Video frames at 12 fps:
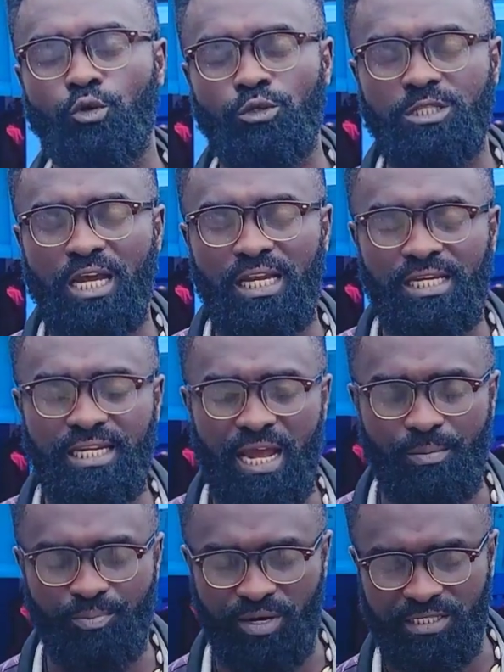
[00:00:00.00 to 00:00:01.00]
Social
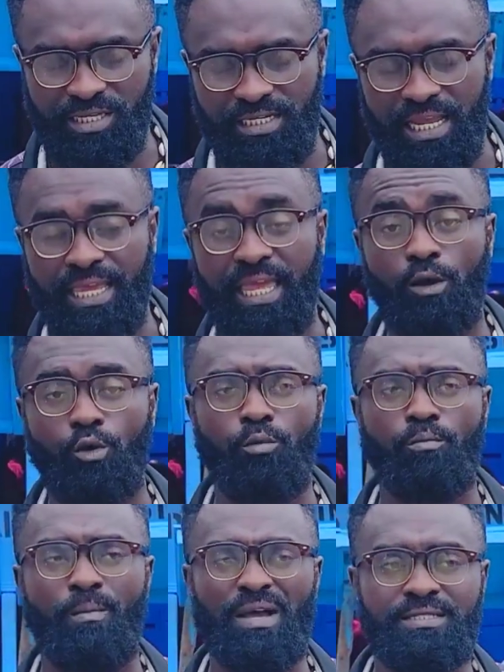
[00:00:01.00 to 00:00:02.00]
Media President, aka
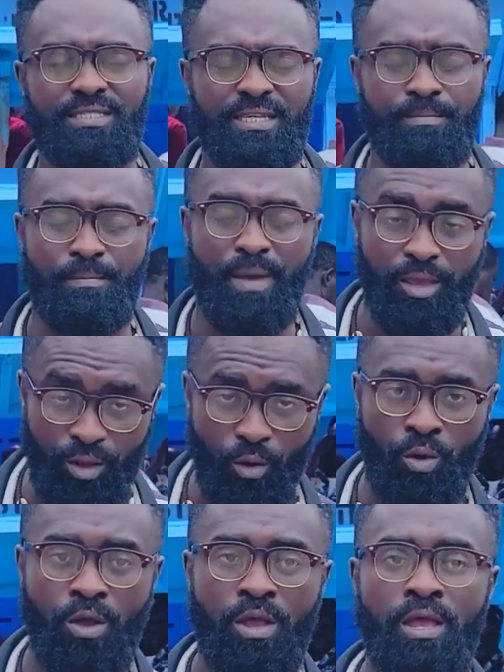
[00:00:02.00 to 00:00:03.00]
Kumasi
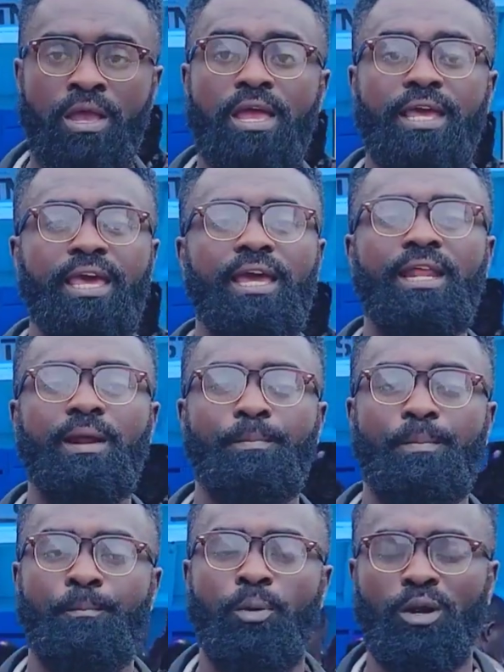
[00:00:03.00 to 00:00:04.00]
Mayor, aka
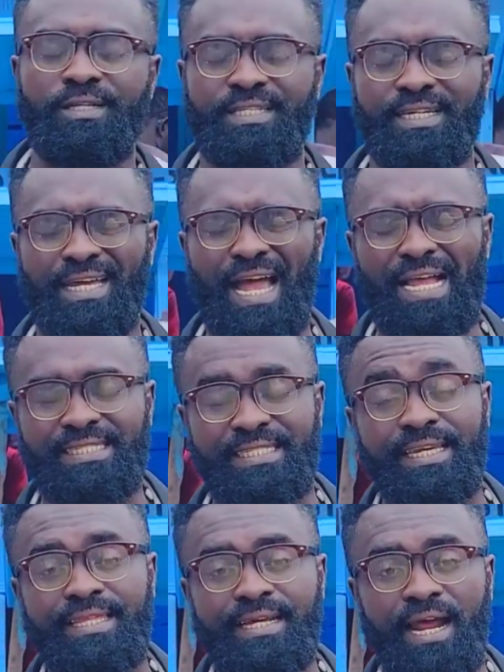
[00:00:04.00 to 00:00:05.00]
the Political
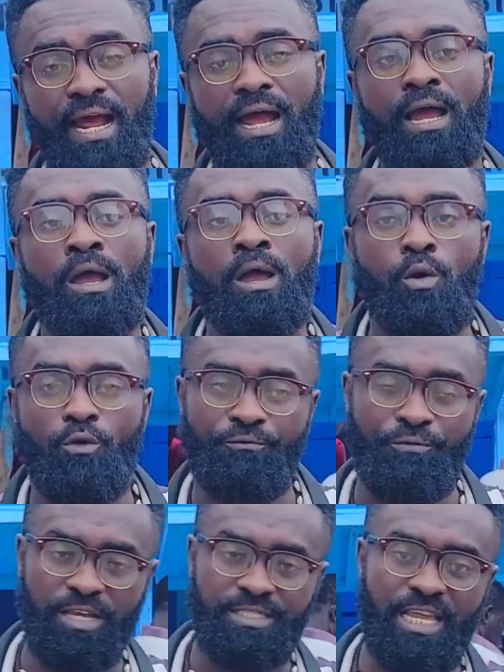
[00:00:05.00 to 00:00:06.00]
General.
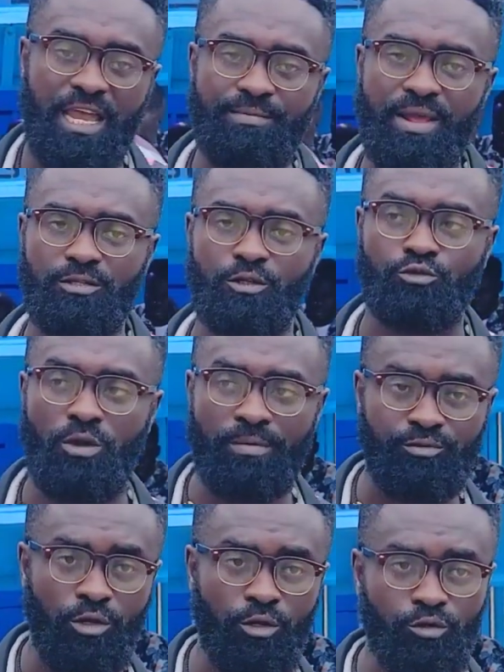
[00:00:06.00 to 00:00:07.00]
First time you
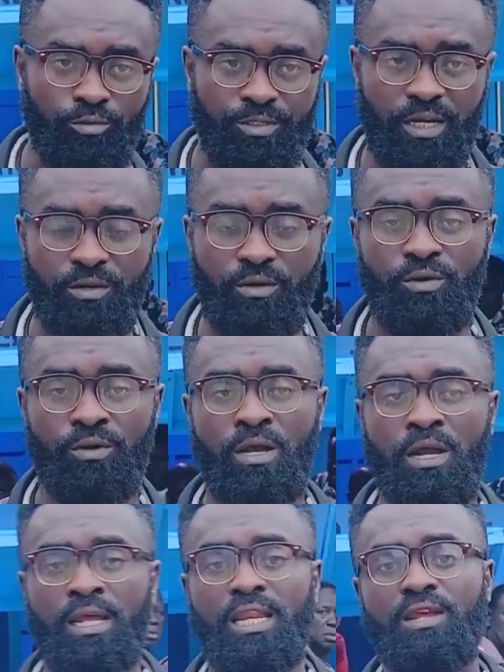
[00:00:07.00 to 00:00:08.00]
subscribe to the YouTube channel,
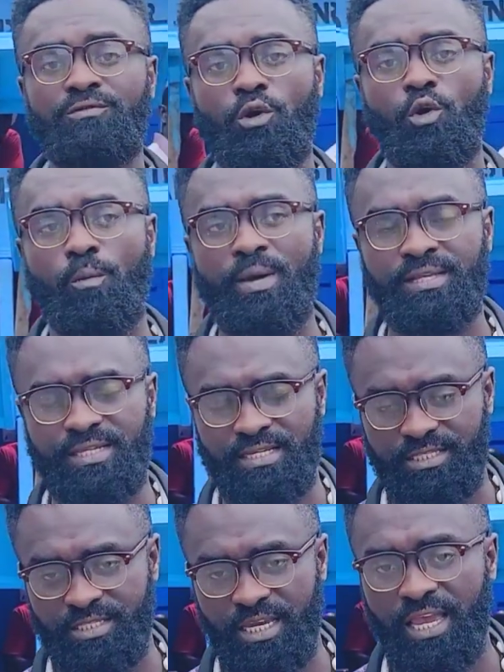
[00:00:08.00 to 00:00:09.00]
leave your comments
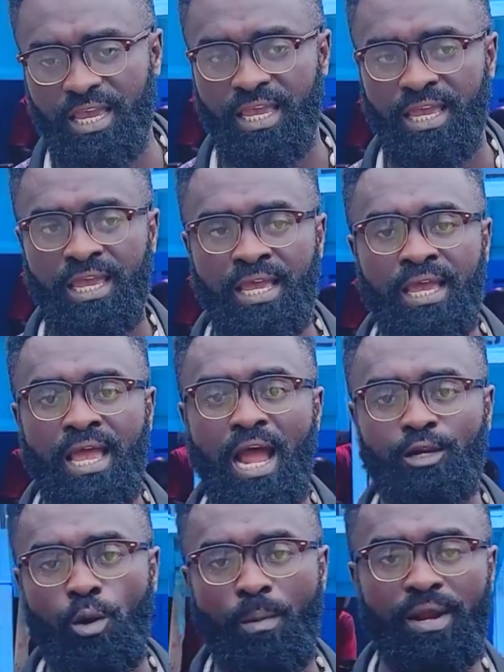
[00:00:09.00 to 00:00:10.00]
and share.
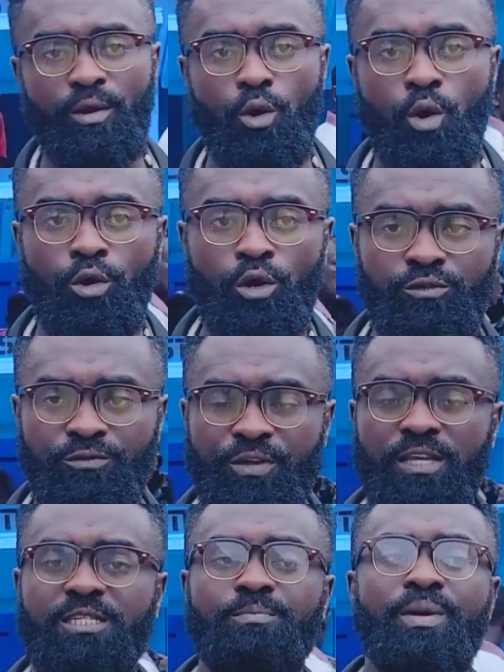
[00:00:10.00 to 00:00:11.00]
I don't know the
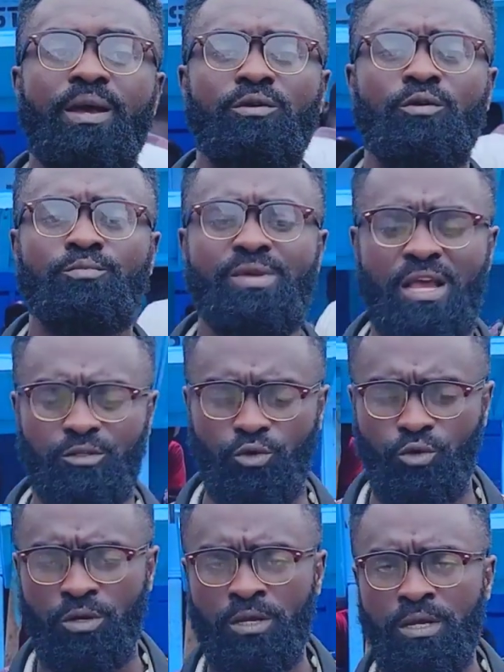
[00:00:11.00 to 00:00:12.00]
notification bell, no me
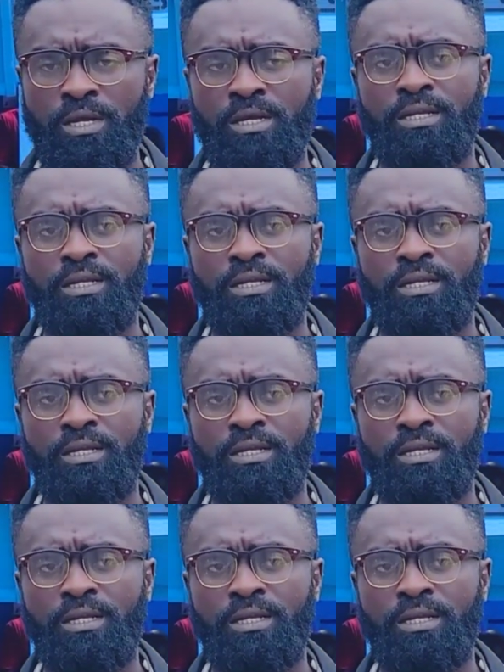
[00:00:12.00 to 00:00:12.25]
also.